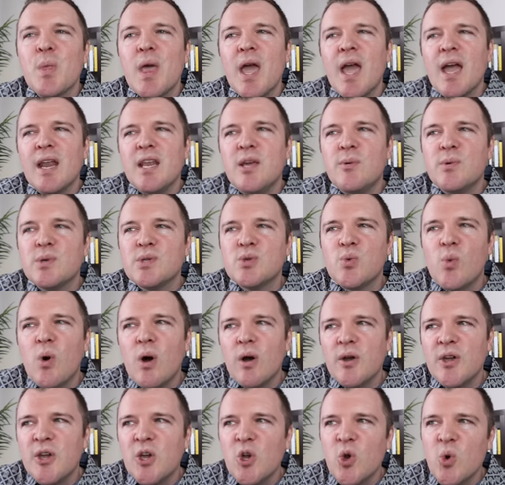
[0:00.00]
and he was
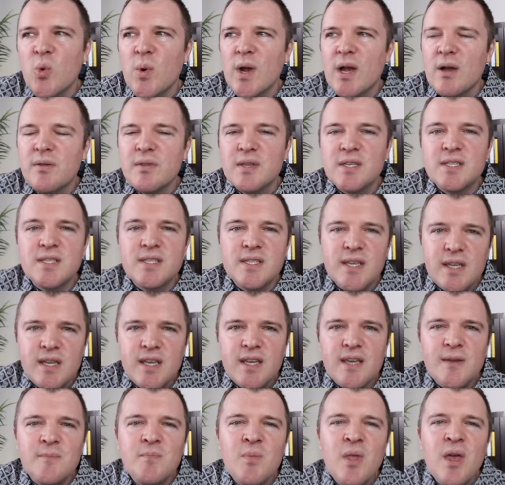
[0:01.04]
walking around the
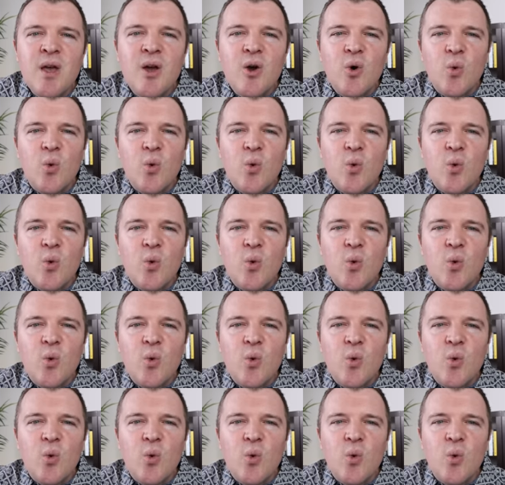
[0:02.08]
city